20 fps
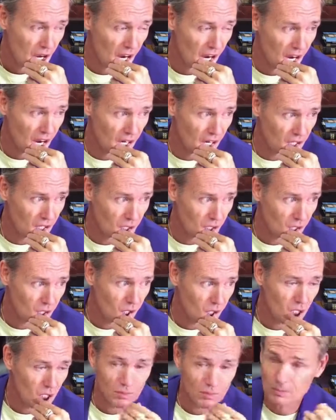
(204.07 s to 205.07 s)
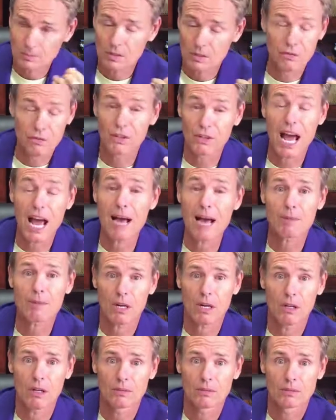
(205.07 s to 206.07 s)
And it's
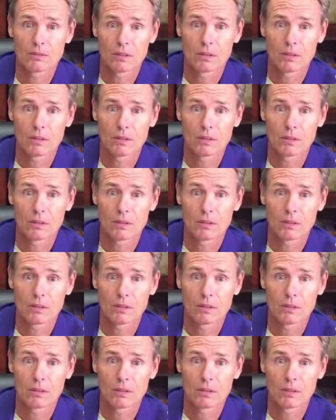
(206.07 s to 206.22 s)
phenomenal.